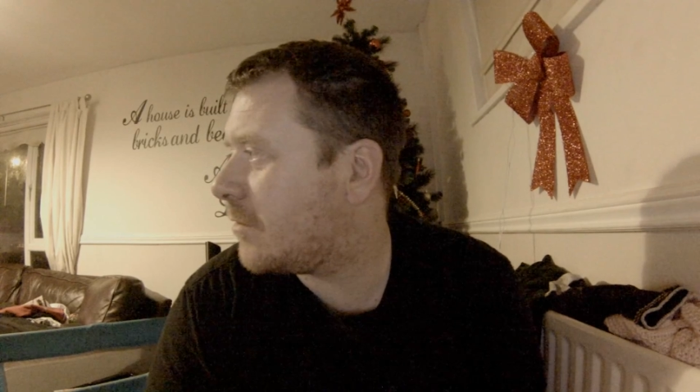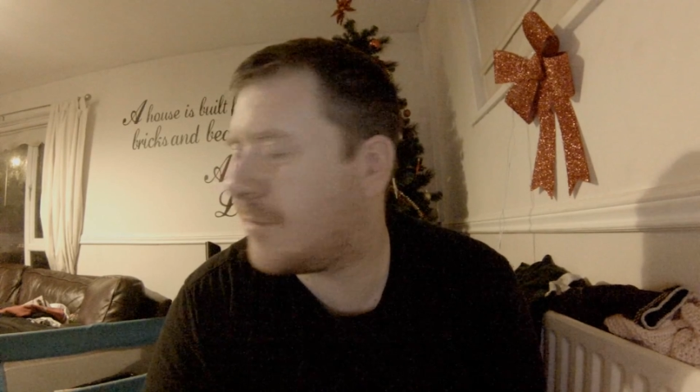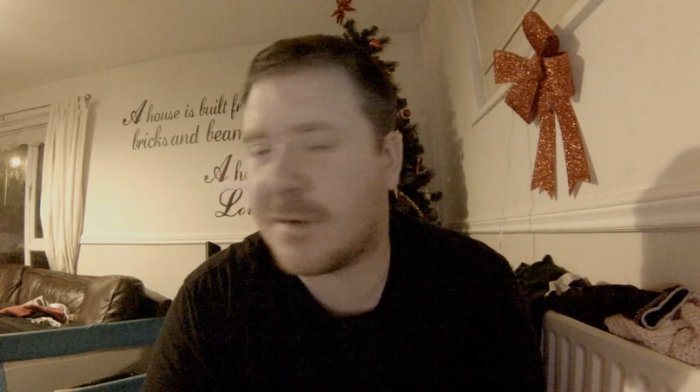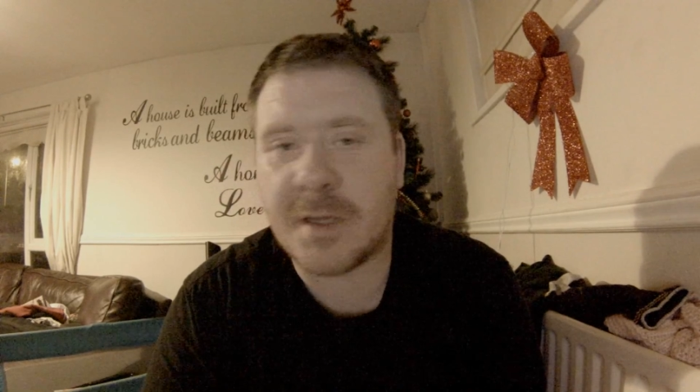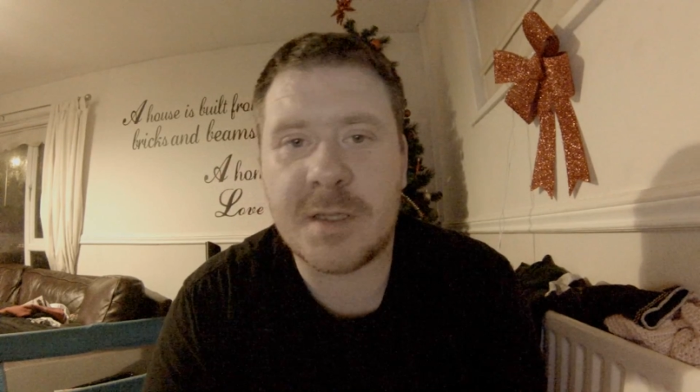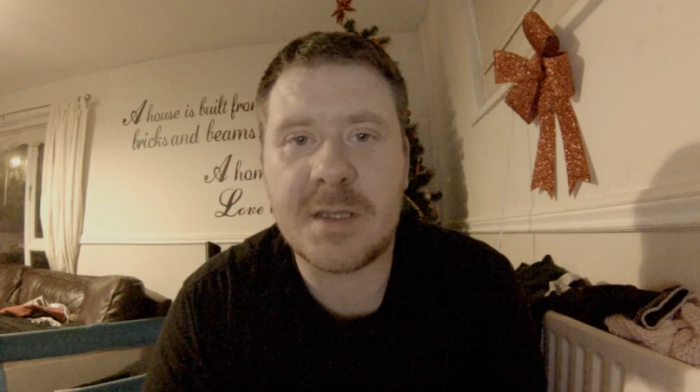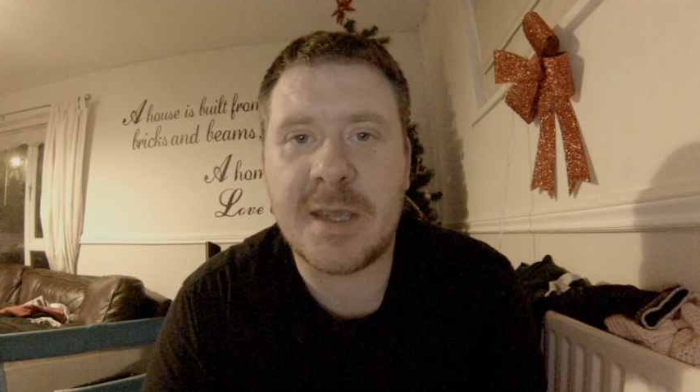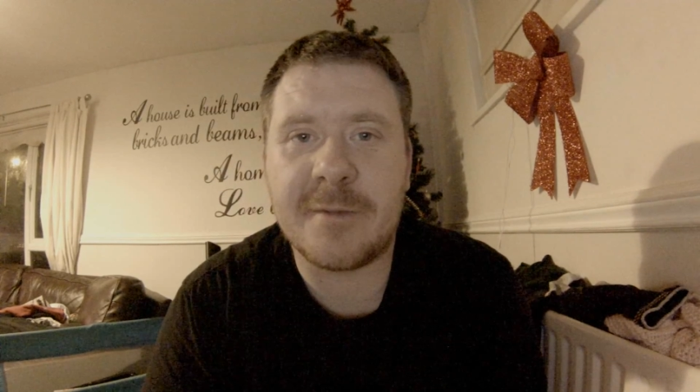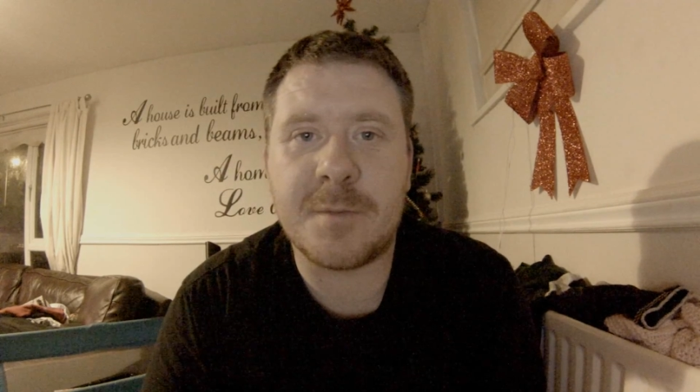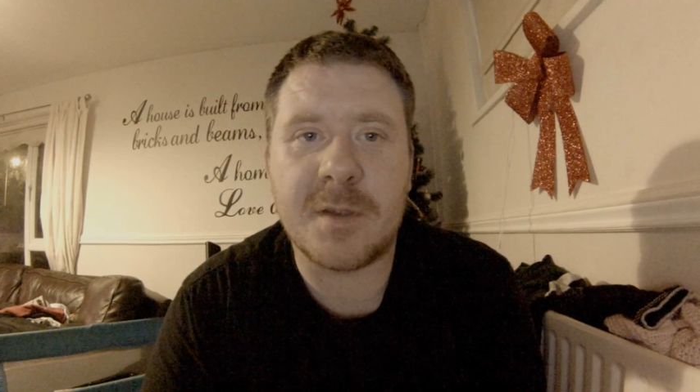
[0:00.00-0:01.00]
for
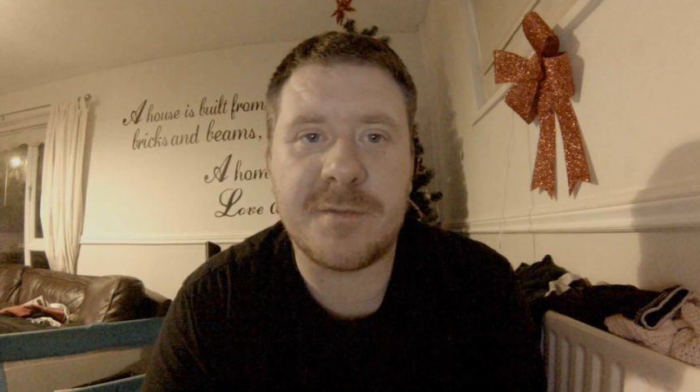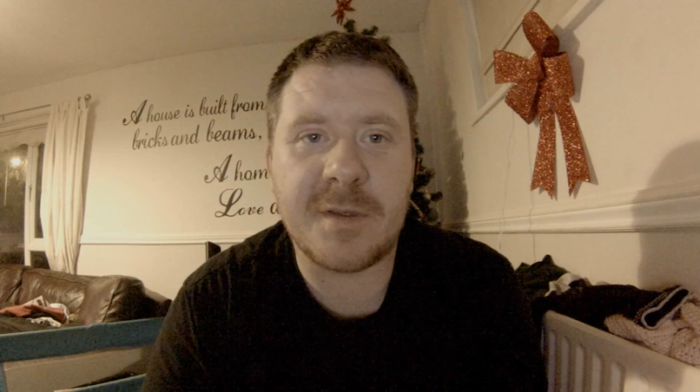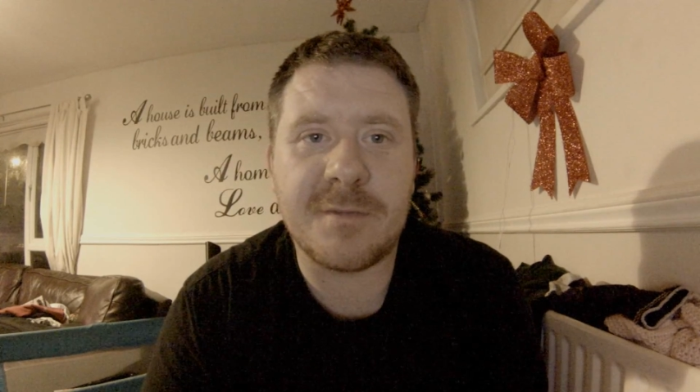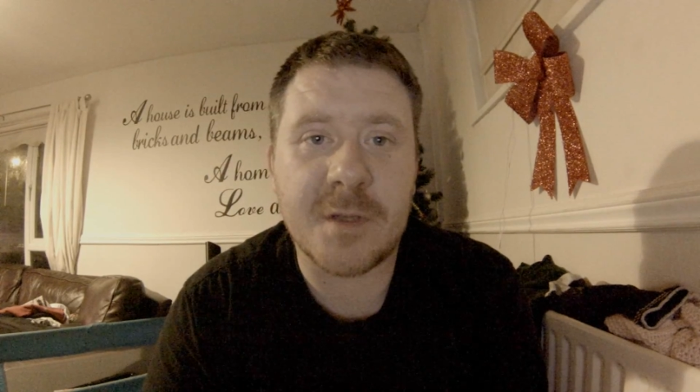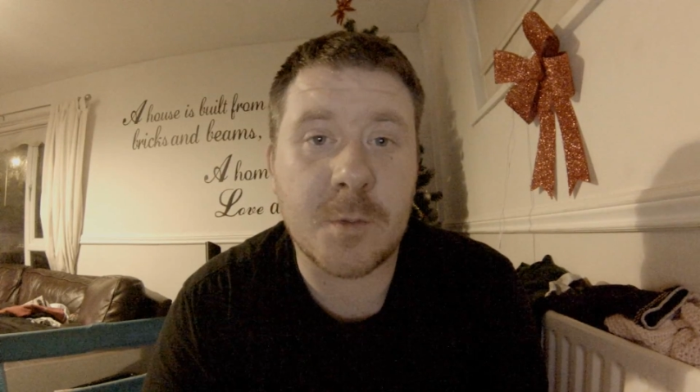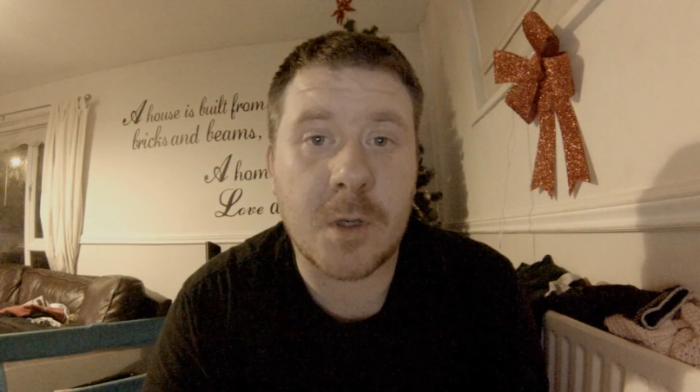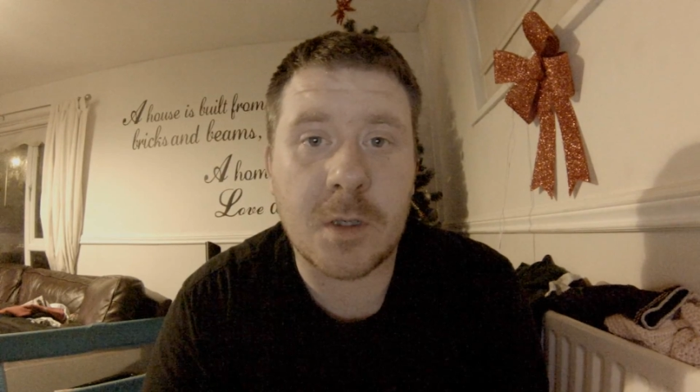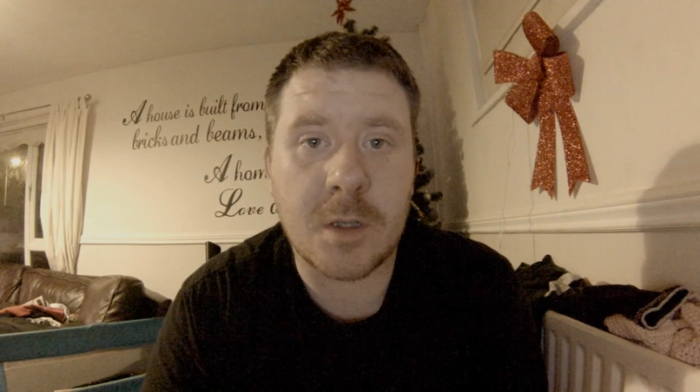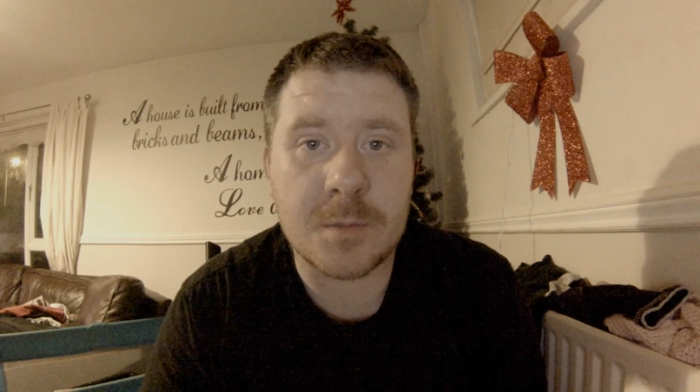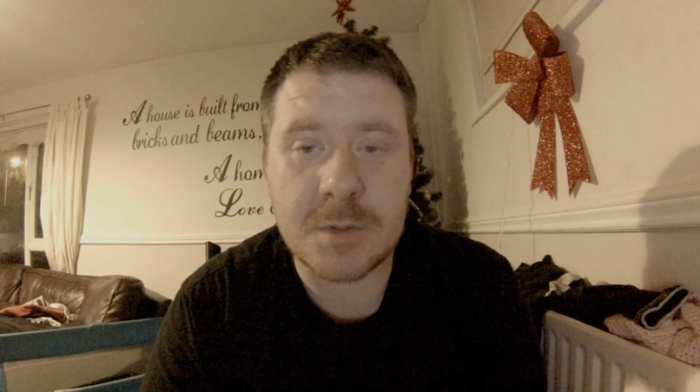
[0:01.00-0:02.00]
the F P V for
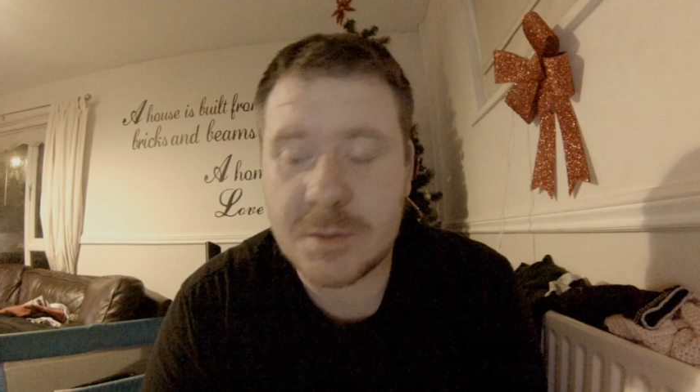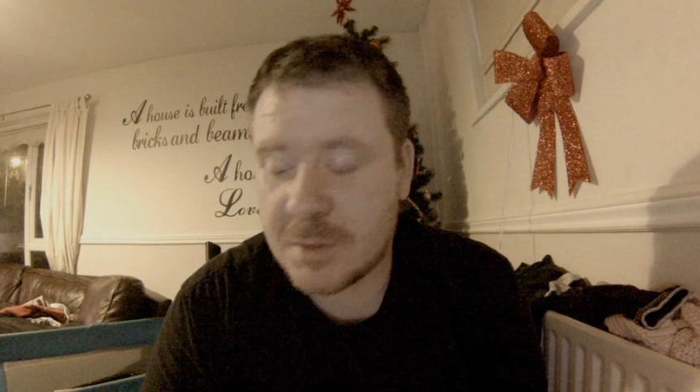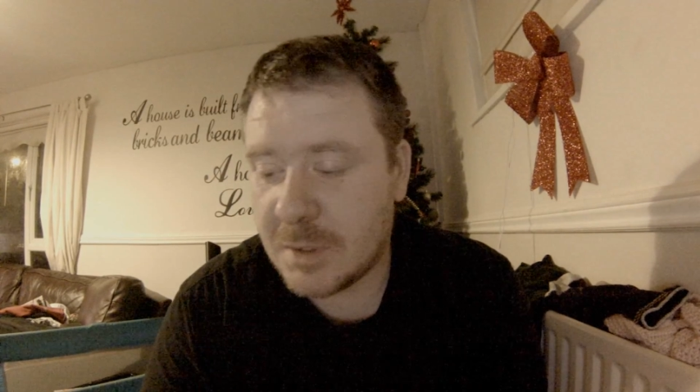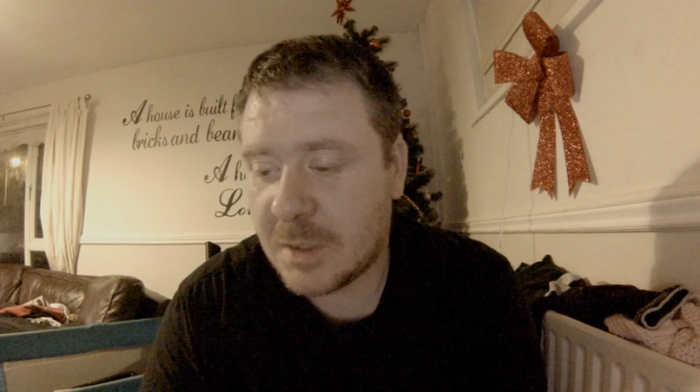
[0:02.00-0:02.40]
quadcopters